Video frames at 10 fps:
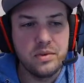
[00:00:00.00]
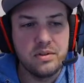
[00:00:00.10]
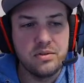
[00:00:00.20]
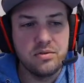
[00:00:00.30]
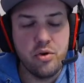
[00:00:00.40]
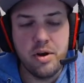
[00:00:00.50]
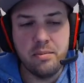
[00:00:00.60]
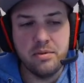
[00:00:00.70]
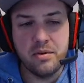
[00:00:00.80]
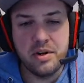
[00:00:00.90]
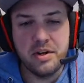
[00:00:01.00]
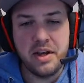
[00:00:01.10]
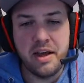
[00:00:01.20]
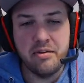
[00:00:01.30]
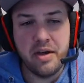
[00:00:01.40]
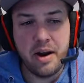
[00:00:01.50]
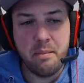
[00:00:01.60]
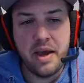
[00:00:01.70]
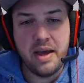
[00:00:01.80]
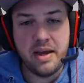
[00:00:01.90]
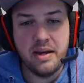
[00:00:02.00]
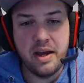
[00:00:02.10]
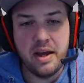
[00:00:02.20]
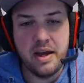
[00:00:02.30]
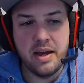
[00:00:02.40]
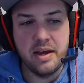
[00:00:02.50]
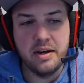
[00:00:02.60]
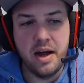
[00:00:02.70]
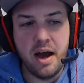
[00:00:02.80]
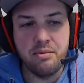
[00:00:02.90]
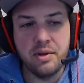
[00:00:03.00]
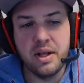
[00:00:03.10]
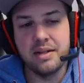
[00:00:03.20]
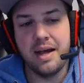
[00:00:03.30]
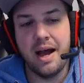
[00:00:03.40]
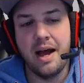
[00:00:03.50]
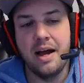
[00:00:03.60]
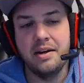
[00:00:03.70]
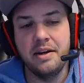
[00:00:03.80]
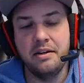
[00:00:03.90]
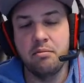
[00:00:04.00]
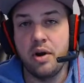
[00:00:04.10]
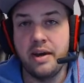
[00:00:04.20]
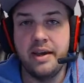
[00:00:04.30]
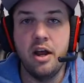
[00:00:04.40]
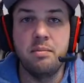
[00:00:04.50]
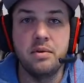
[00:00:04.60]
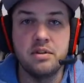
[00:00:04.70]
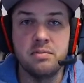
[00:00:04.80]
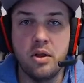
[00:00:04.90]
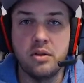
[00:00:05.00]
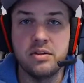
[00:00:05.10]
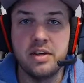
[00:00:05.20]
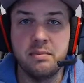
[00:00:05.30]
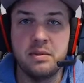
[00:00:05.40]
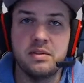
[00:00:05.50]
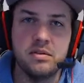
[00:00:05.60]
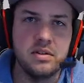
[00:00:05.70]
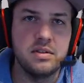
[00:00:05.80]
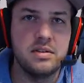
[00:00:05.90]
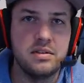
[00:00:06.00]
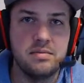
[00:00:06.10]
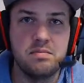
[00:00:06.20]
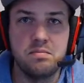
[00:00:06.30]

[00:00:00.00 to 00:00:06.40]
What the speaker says: script or indicator that I made, and I realized I need to break it up into smaller segments, so this